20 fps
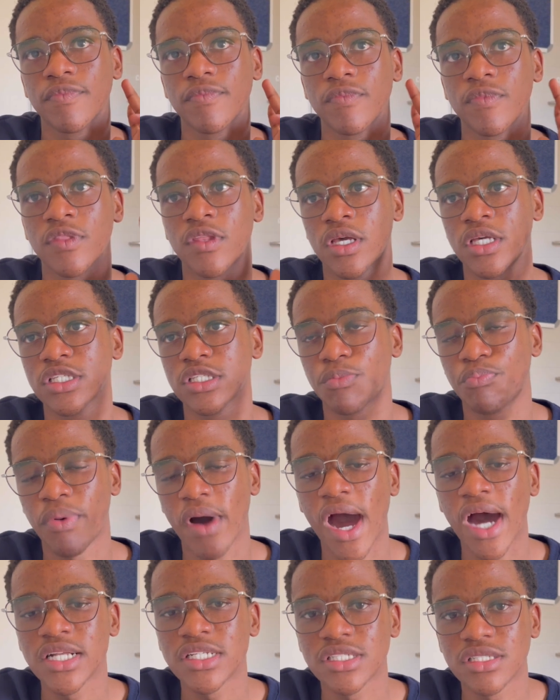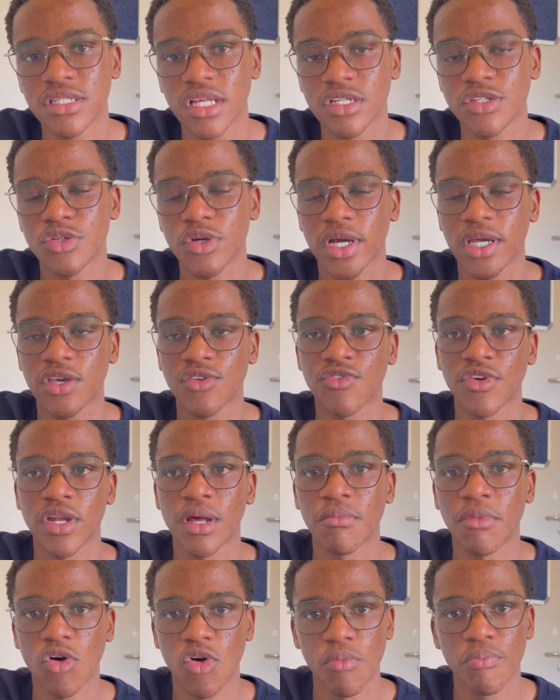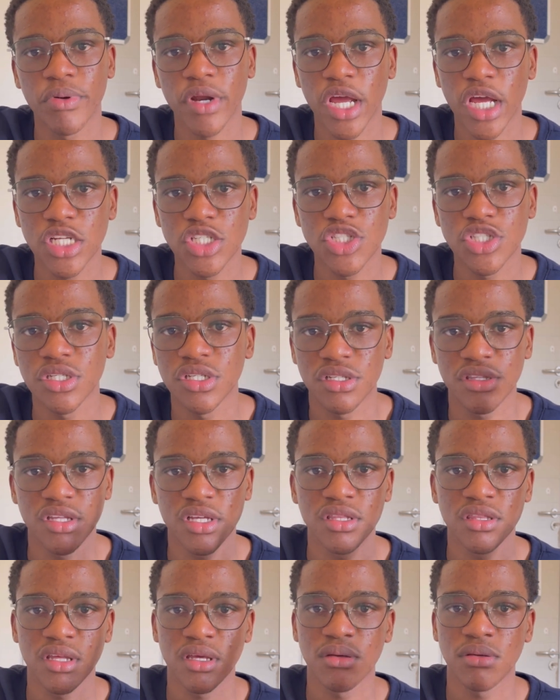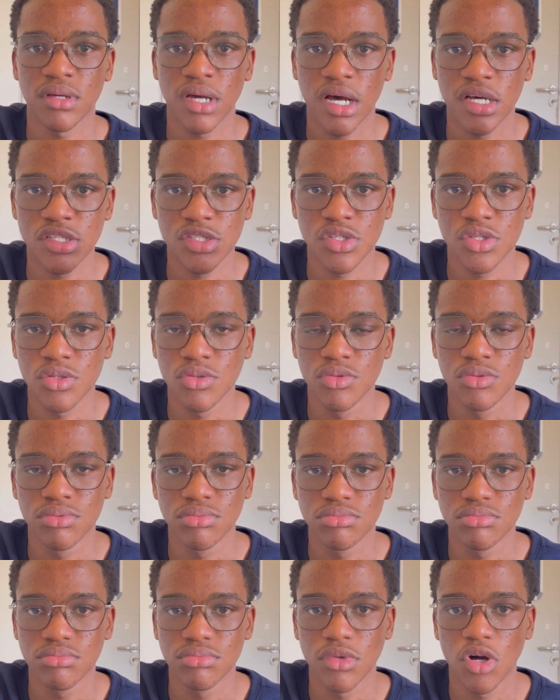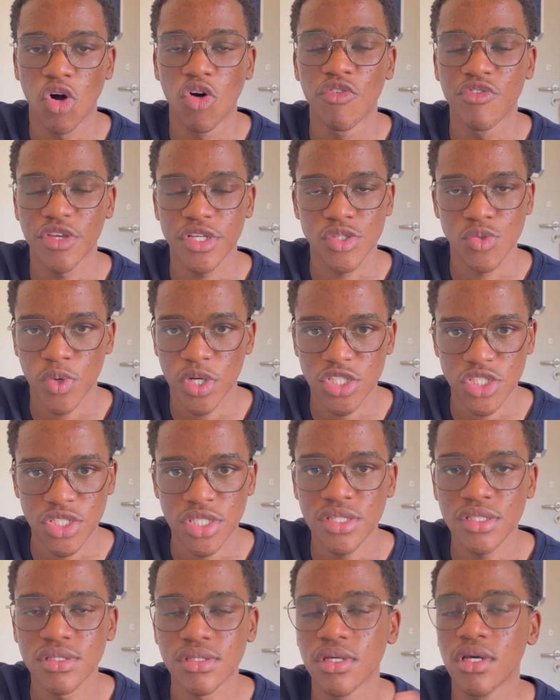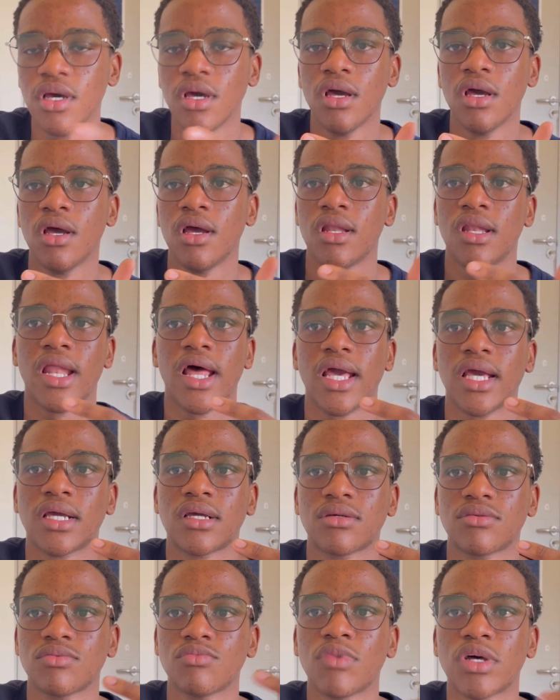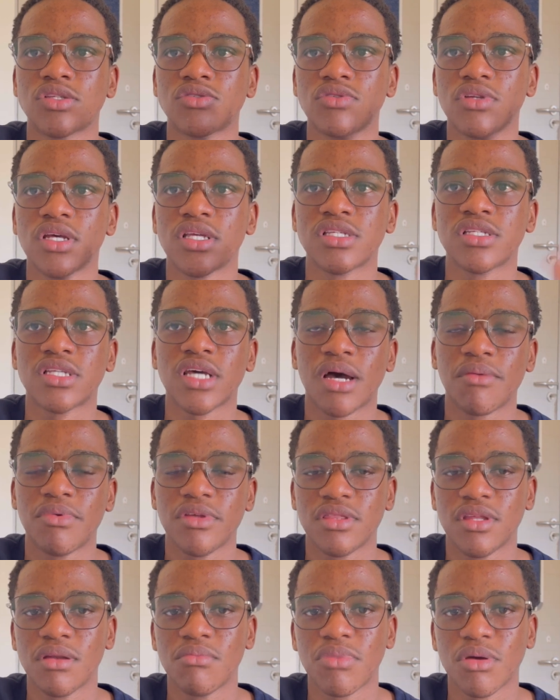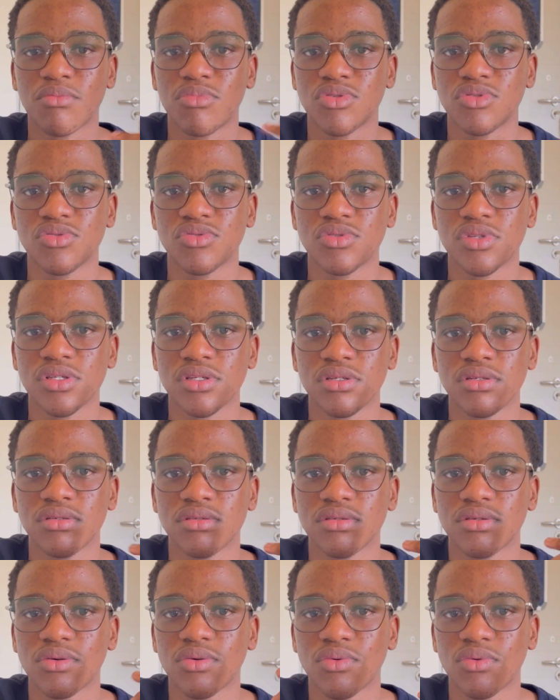There is a part that you are given a comprehension, and then they ask you obvious questions like bazunezindab, and then bekbozuti